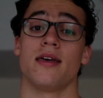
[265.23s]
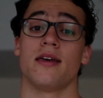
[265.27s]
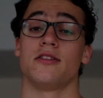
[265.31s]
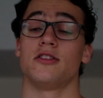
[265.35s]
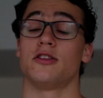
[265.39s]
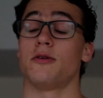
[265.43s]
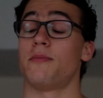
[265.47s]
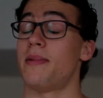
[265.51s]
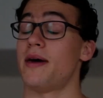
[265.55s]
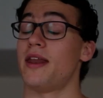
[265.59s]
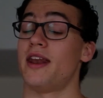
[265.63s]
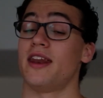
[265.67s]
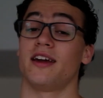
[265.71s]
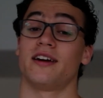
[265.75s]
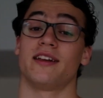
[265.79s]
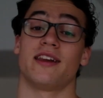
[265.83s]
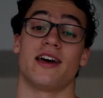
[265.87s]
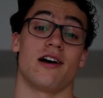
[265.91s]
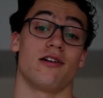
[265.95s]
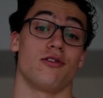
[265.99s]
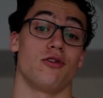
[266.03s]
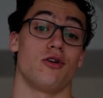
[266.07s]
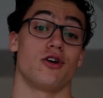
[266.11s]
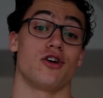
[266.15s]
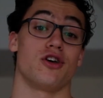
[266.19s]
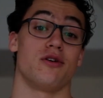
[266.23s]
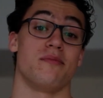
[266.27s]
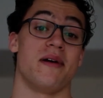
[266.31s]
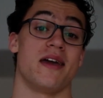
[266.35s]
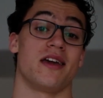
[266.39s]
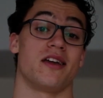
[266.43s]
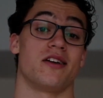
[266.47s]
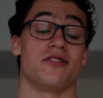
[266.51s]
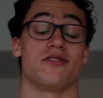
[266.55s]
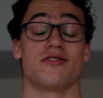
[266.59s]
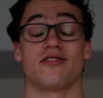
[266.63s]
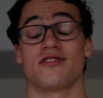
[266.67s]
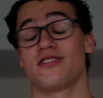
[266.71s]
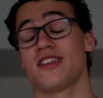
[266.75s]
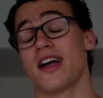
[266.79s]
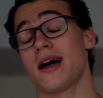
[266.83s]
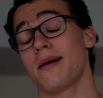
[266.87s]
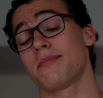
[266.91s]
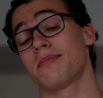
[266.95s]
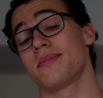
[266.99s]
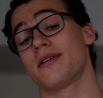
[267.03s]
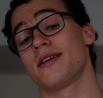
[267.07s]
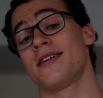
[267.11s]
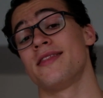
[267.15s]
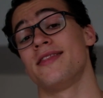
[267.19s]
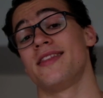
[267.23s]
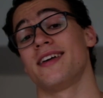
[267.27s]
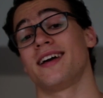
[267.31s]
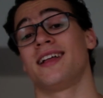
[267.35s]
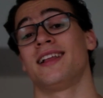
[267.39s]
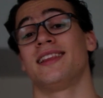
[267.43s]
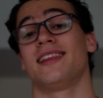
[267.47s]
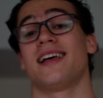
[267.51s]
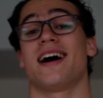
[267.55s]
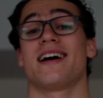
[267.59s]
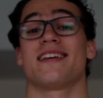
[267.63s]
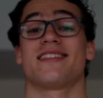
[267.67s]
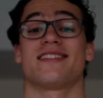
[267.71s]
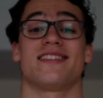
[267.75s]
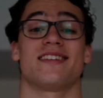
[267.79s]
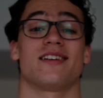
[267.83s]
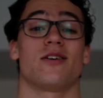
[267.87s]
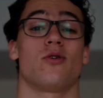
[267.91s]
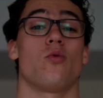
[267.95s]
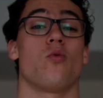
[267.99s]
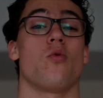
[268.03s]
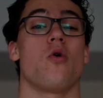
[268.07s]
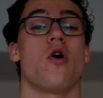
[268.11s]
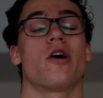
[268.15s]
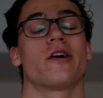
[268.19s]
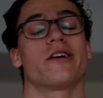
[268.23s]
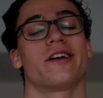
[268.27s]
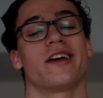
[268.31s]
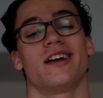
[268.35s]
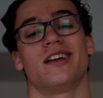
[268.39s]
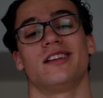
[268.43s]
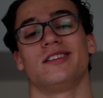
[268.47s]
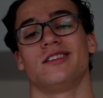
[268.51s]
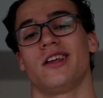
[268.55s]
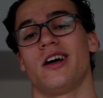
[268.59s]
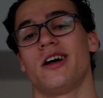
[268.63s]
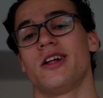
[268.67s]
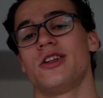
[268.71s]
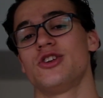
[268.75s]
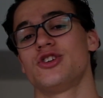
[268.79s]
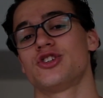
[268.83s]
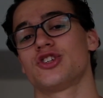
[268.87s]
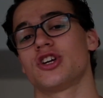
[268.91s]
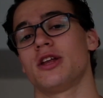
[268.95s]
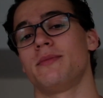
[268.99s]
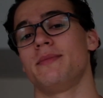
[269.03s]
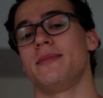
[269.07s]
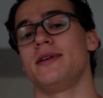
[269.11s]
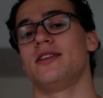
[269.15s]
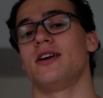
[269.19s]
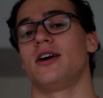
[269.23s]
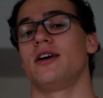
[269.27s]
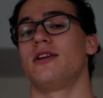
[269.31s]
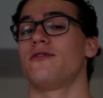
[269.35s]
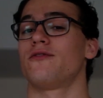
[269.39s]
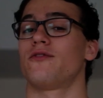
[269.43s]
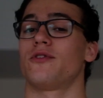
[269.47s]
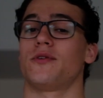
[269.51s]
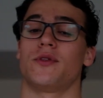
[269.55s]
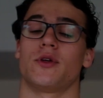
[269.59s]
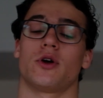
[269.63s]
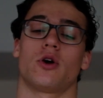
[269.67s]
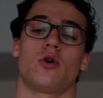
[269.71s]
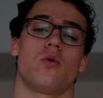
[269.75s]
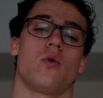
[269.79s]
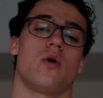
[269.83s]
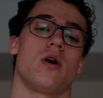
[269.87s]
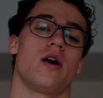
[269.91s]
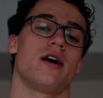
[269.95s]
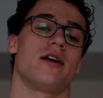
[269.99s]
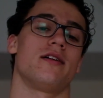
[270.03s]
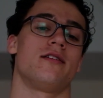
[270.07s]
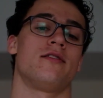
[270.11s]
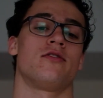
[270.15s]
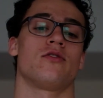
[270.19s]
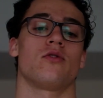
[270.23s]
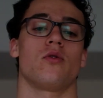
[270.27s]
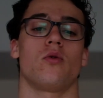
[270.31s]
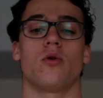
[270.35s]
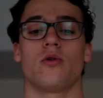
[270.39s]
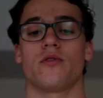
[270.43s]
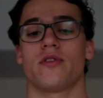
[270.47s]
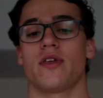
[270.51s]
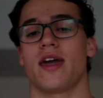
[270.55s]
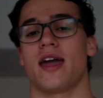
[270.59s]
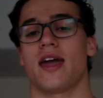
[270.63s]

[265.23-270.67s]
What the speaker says: Depending on how long you make your step, the classic walking lunge can be done for the quads or the